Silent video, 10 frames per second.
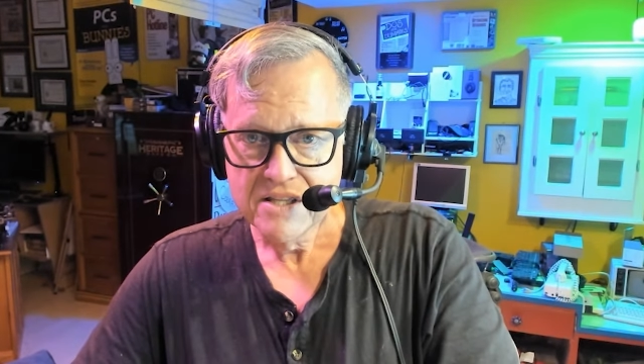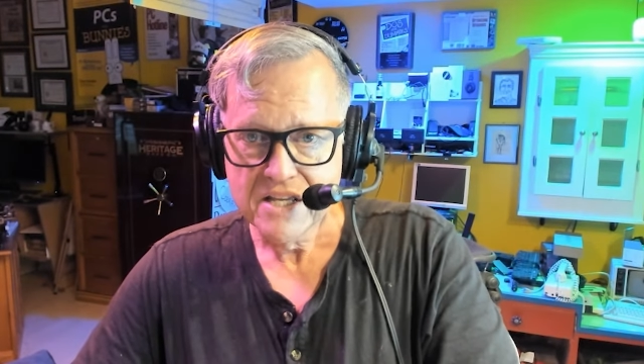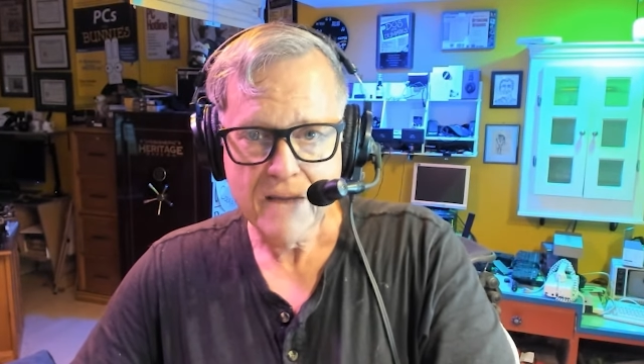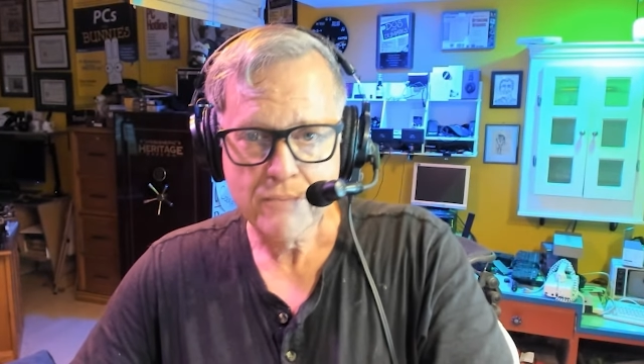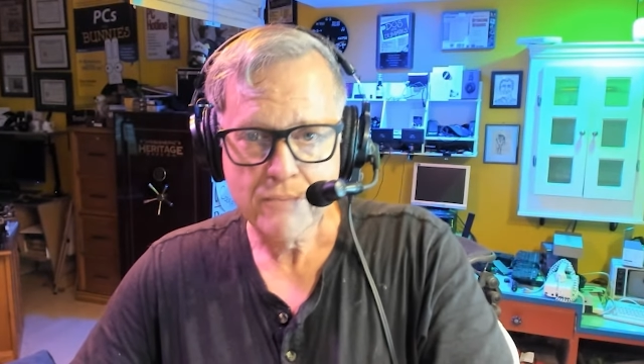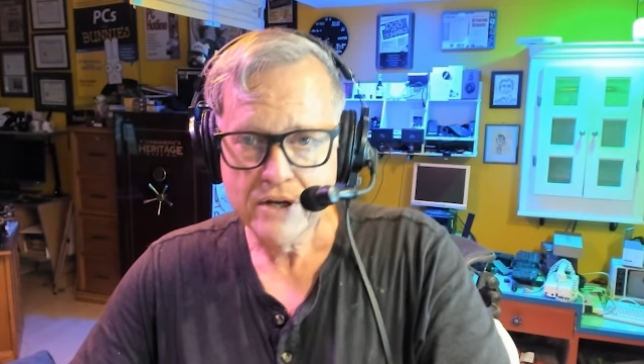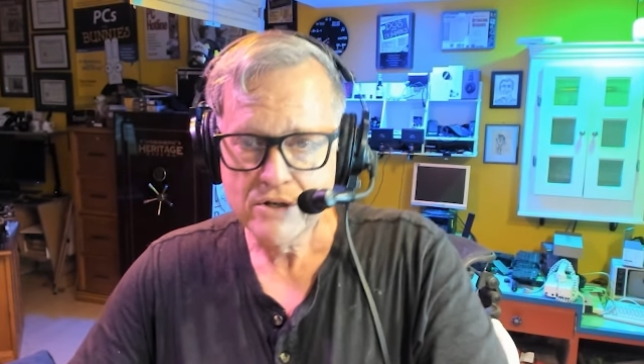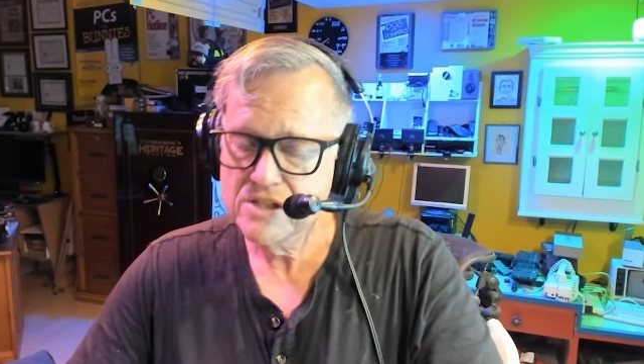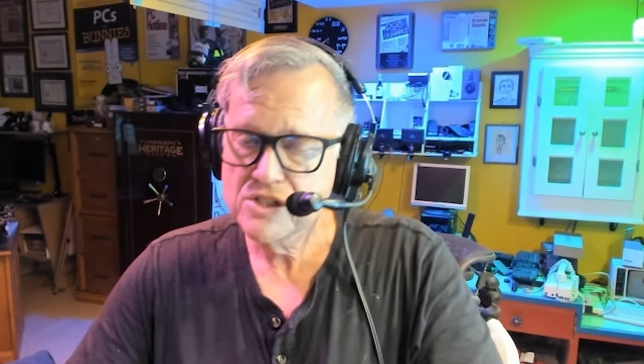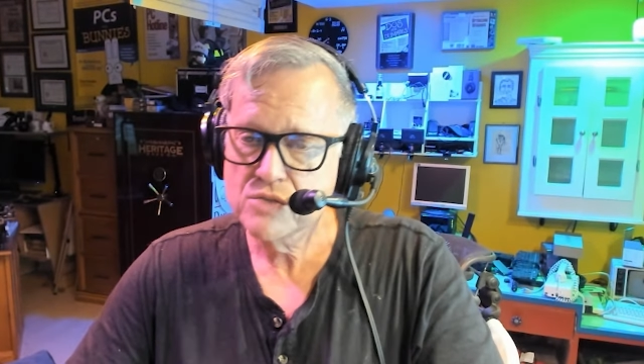The operator
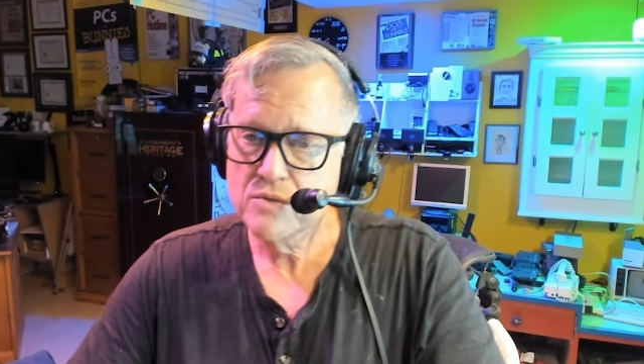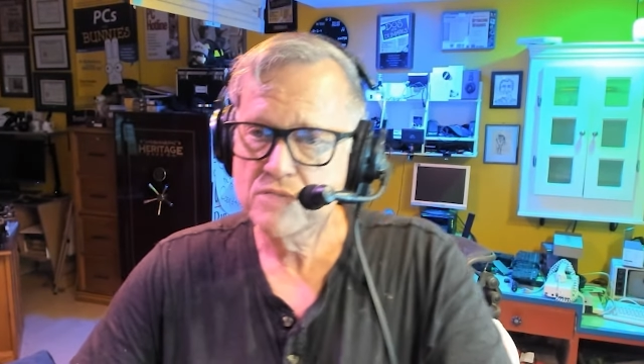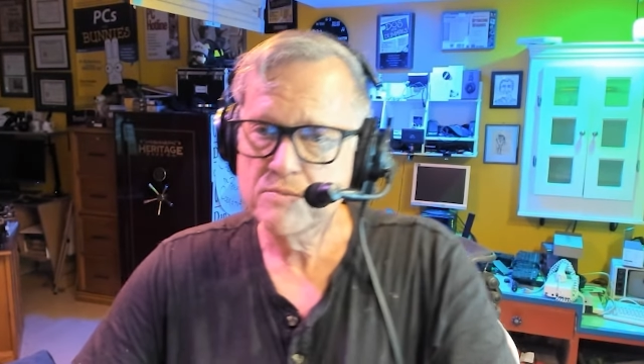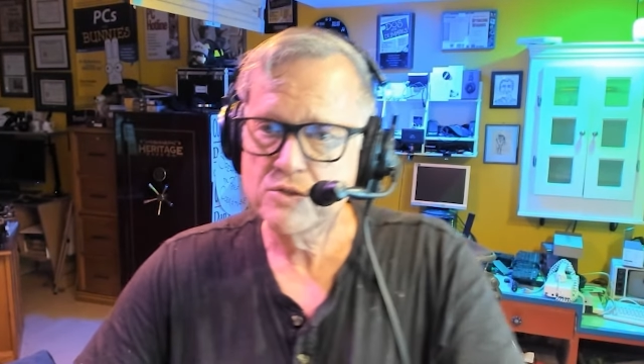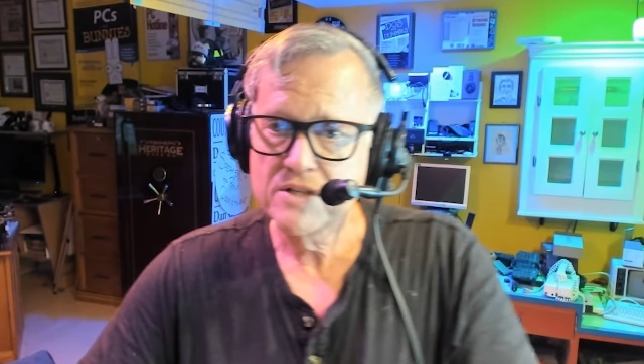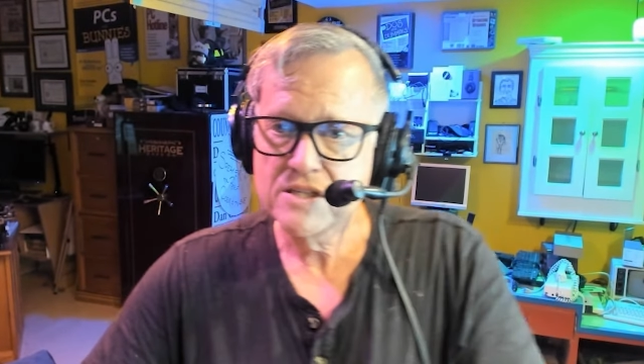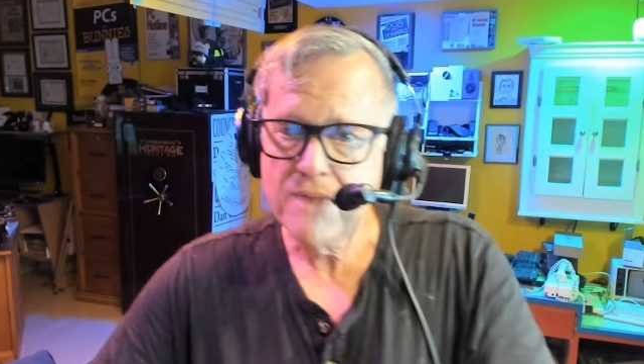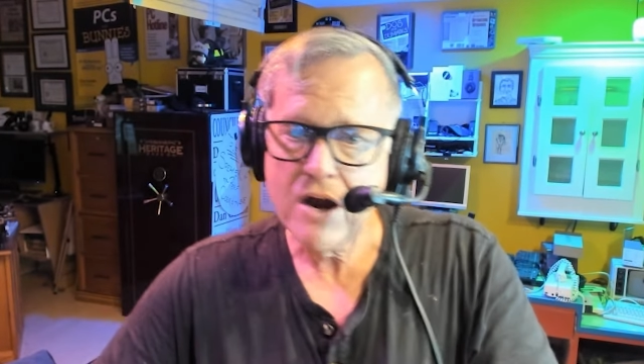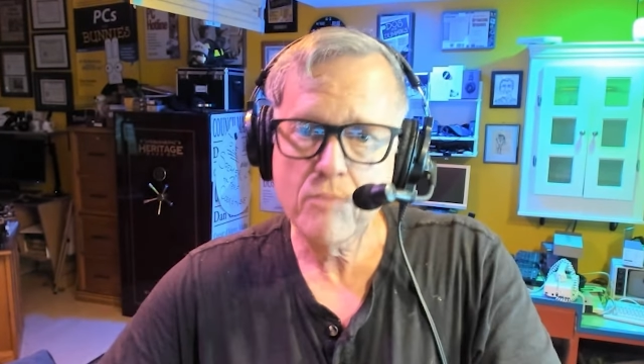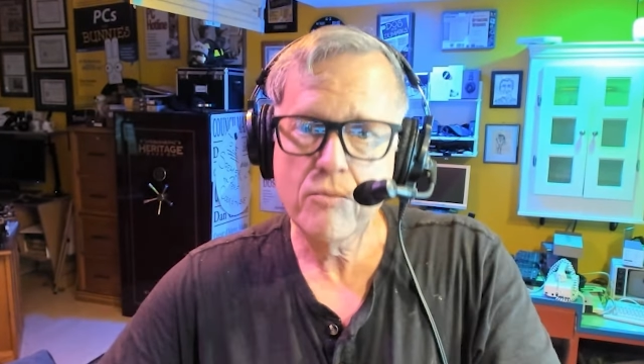didn't switch between the
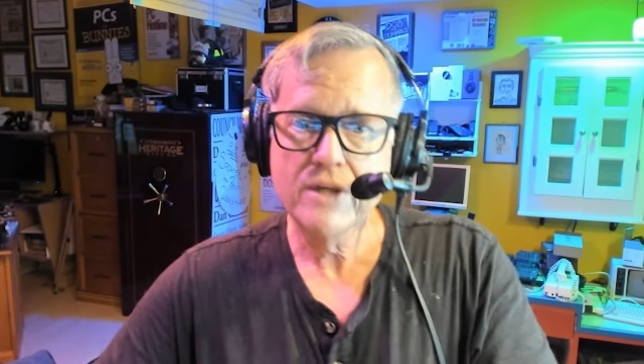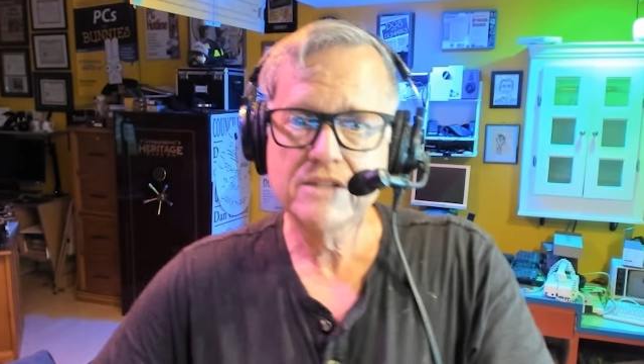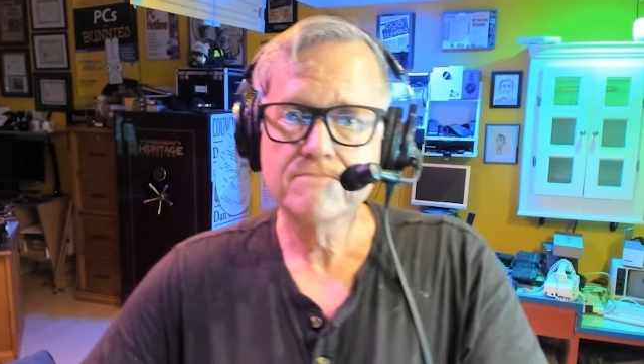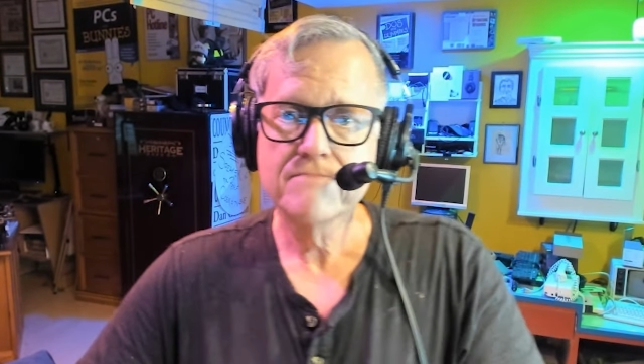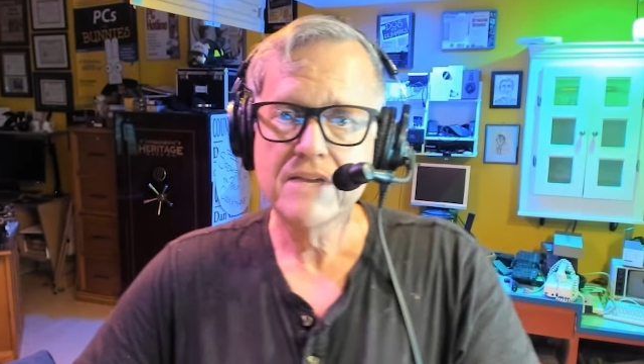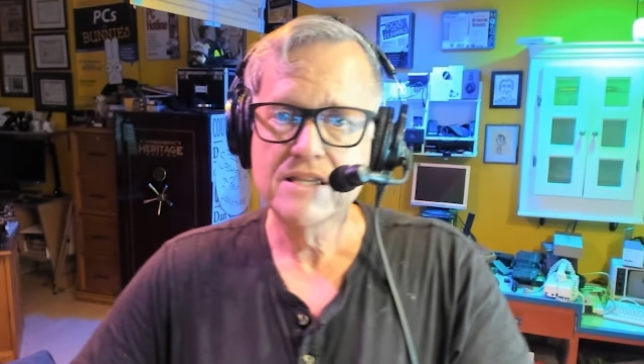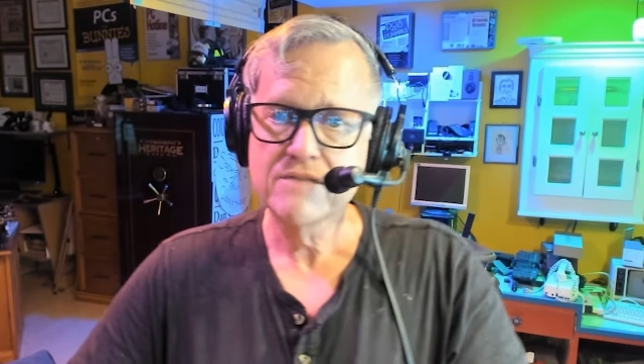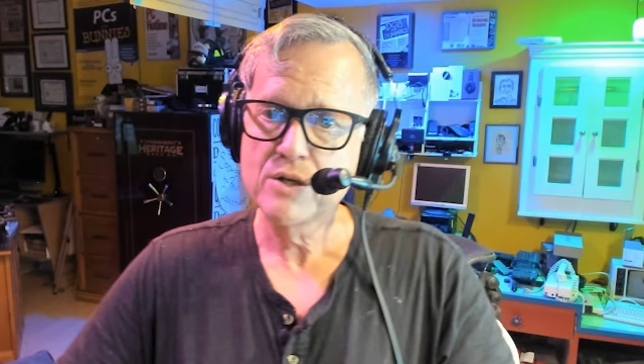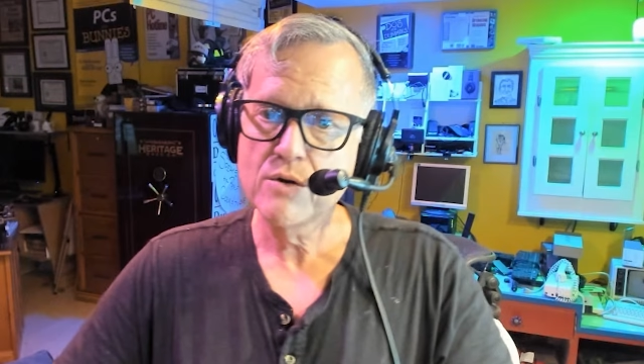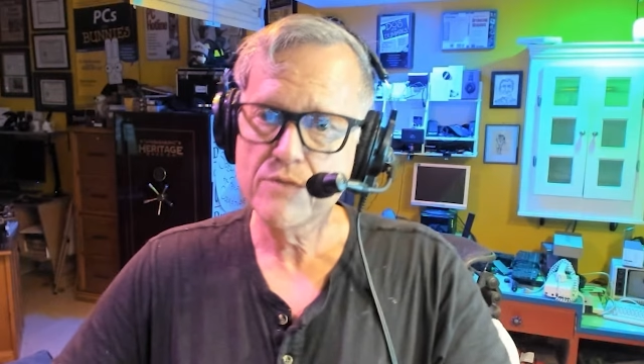PowerPoint and the
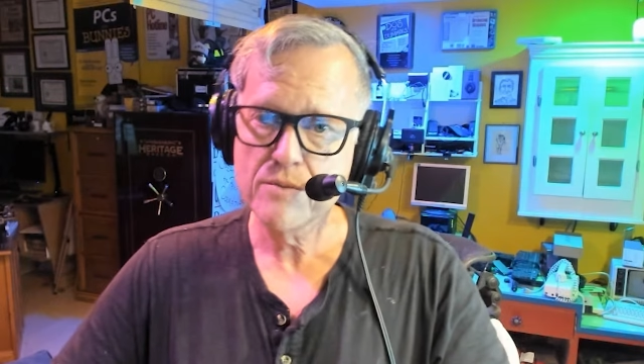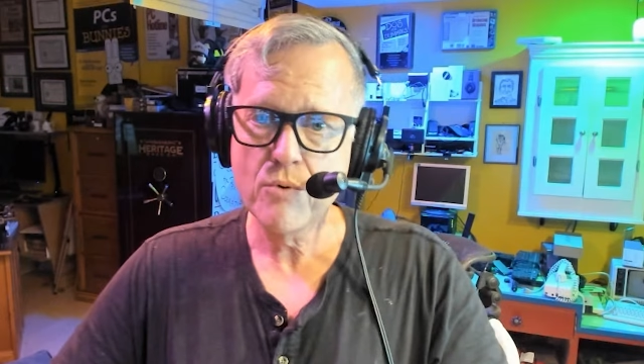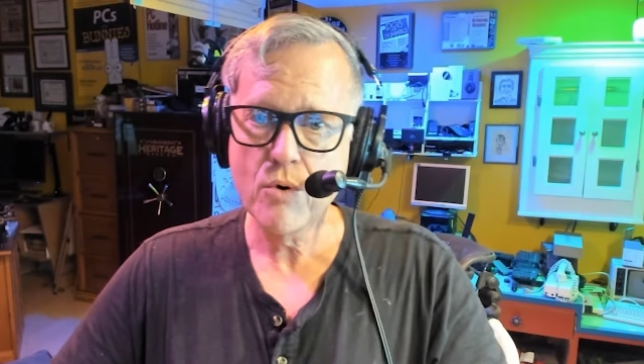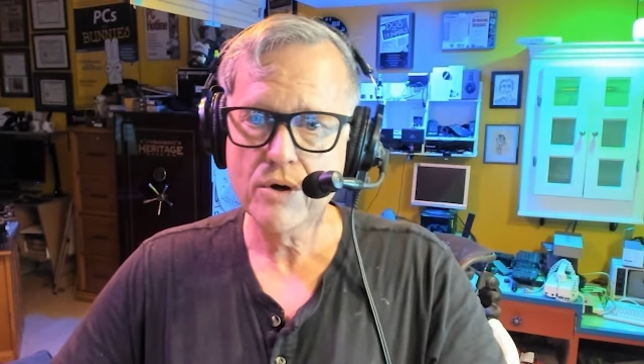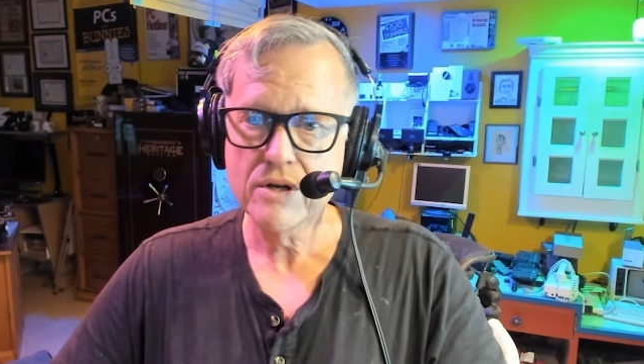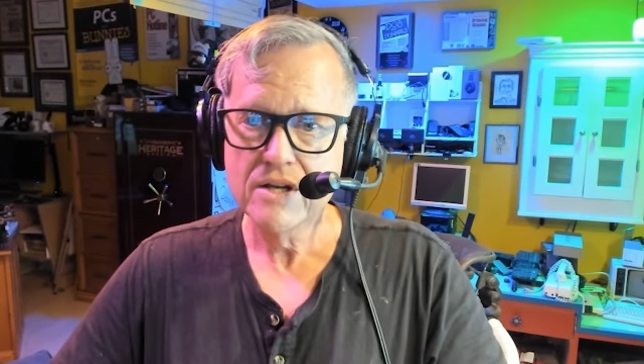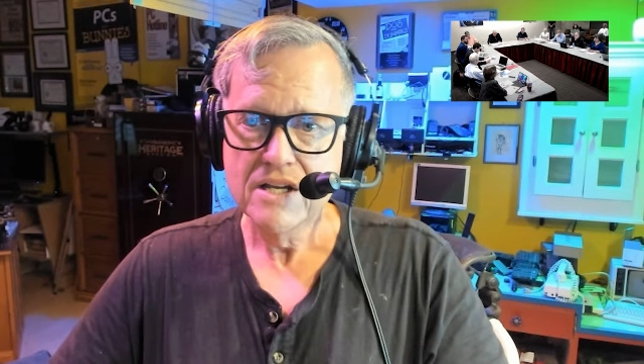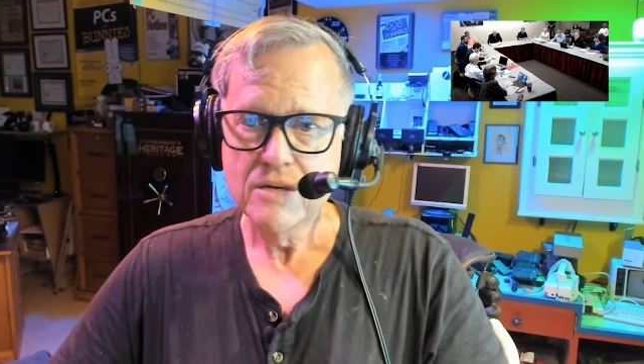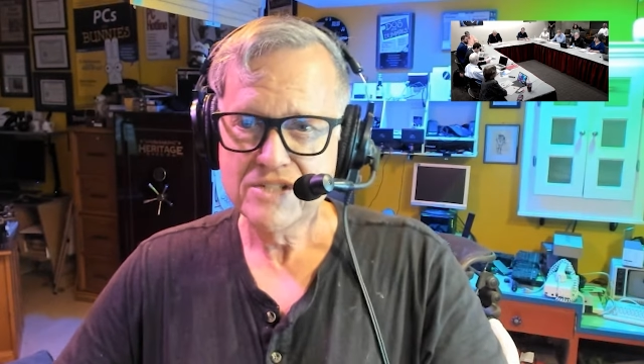video of the board, which